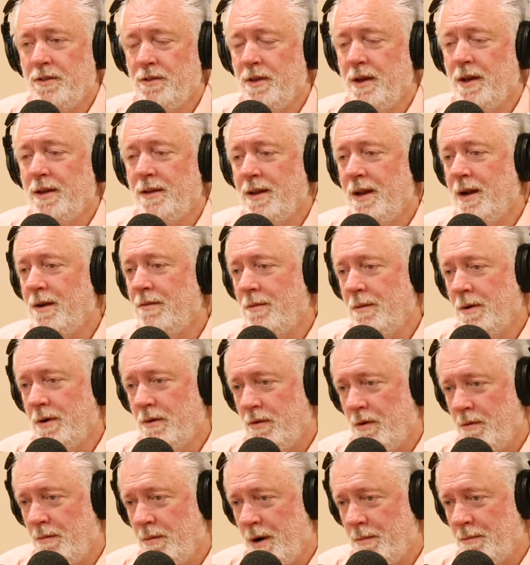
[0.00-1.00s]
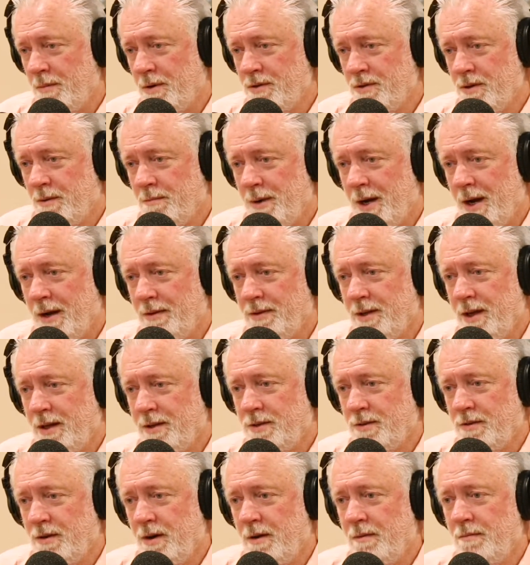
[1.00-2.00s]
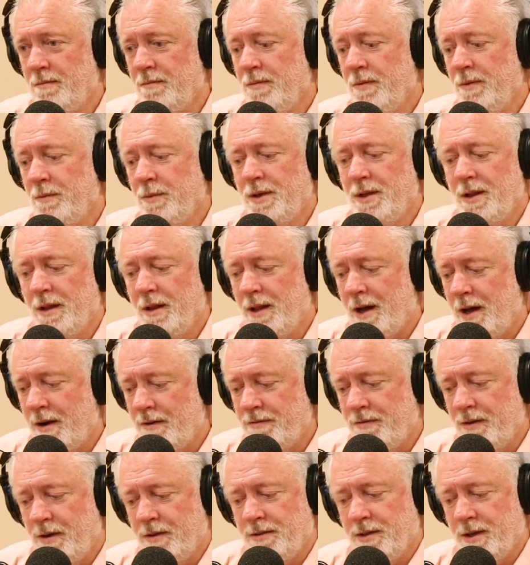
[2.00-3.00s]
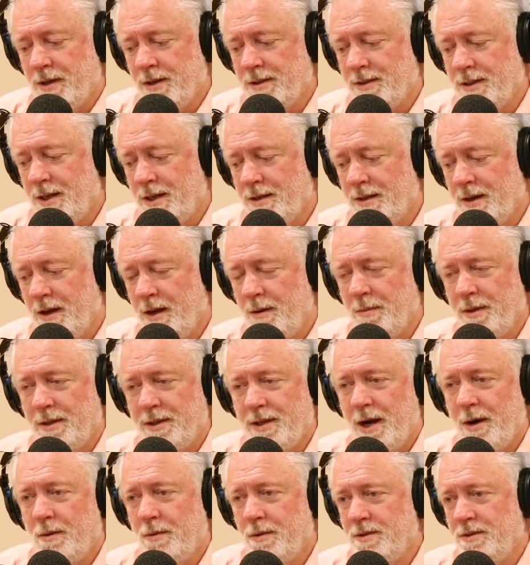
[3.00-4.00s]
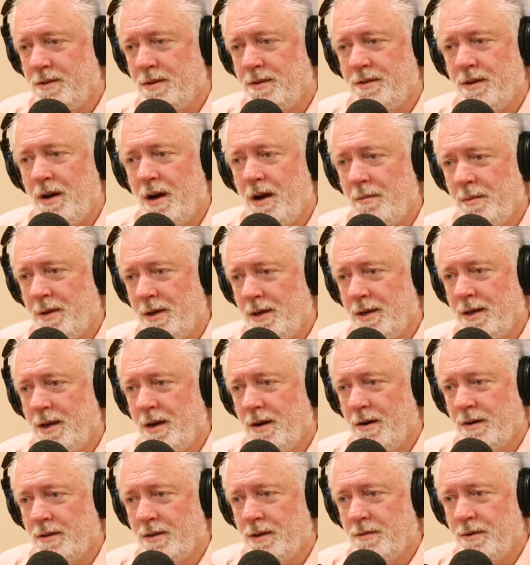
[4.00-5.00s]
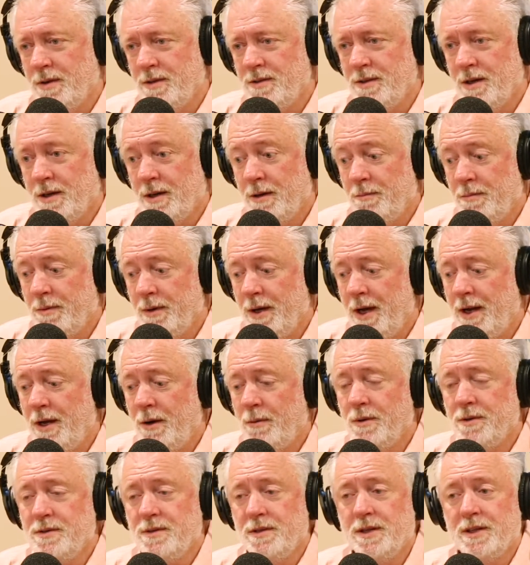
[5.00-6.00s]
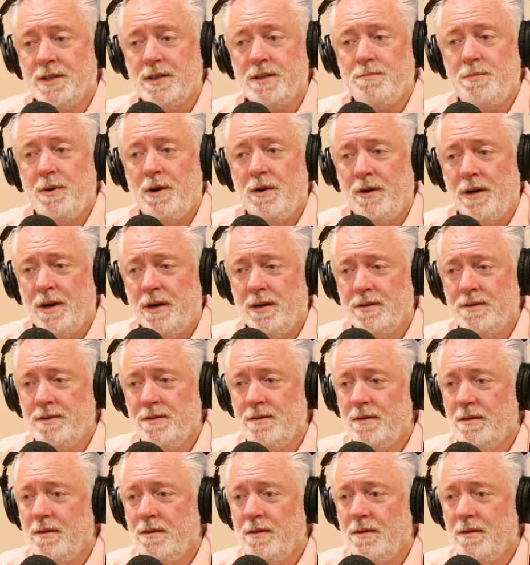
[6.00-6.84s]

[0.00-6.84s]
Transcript: thing that everybody remembers about that trip. We did a lot of fun things that time, but that was the dominant characteristic. And it was an experience.